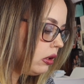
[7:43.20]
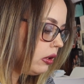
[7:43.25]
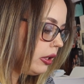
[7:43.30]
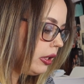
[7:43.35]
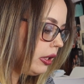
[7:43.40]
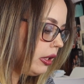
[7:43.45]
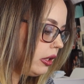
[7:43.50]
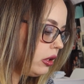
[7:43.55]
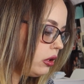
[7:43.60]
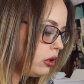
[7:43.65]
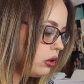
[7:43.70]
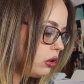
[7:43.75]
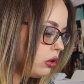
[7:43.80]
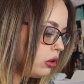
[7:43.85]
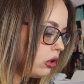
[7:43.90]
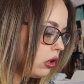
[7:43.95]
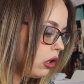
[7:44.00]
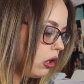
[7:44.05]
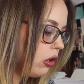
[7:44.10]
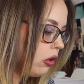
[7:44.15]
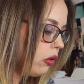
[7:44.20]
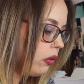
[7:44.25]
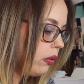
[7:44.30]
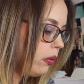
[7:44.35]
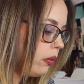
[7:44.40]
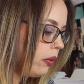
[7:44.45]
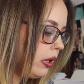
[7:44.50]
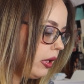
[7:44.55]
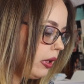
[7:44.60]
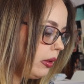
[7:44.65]
it is
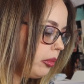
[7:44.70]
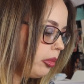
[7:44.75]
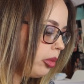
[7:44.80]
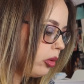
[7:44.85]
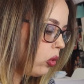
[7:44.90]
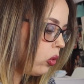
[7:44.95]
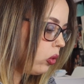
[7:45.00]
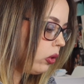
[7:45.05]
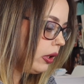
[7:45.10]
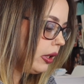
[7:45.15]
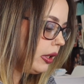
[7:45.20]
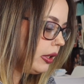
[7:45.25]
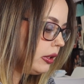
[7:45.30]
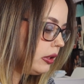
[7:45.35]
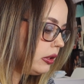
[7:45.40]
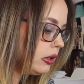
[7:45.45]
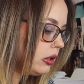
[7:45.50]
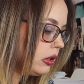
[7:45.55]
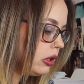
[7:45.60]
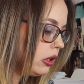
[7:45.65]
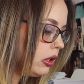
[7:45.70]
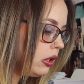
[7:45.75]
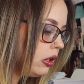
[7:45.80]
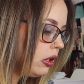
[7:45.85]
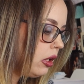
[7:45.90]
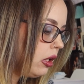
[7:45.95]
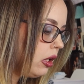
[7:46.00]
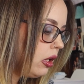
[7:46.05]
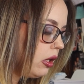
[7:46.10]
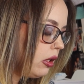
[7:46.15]
so important
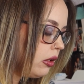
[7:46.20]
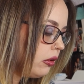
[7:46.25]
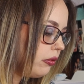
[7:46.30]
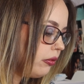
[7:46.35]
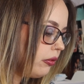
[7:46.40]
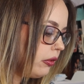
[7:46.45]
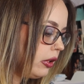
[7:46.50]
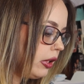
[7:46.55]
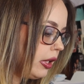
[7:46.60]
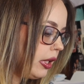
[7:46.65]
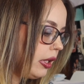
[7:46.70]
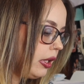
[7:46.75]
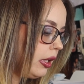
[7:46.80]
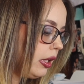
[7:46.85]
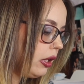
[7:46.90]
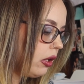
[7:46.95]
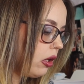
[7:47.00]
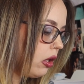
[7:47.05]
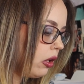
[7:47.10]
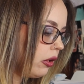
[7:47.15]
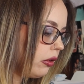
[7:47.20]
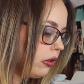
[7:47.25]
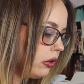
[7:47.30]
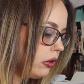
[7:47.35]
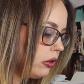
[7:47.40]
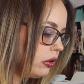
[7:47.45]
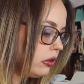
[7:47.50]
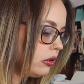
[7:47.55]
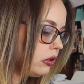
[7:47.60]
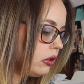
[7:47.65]
for indie
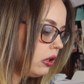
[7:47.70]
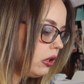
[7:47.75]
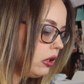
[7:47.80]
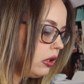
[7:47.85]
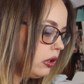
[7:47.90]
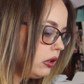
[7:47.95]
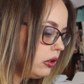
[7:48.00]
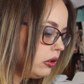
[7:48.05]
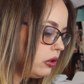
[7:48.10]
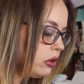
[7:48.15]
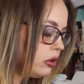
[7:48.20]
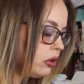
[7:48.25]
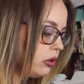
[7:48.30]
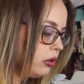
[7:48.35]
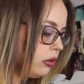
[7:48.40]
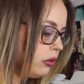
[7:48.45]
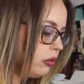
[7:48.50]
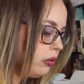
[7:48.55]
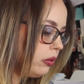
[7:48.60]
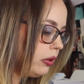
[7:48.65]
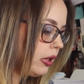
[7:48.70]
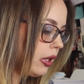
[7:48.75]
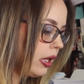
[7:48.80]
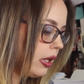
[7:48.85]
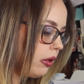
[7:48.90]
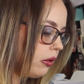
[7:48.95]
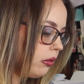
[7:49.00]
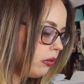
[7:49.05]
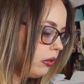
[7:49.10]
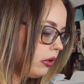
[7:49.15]
authors to
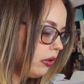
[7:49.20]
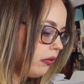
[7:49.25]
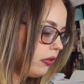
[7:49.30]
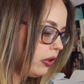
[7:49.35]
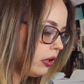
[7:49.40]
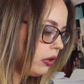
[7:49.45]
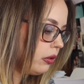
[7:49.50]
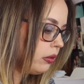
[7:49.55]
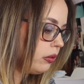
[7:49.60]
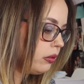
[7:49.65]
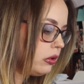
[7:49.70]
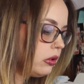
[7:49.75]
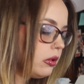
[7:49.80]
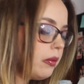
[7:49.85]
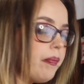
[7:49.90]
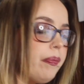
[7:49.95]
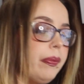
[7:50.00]
get reviews.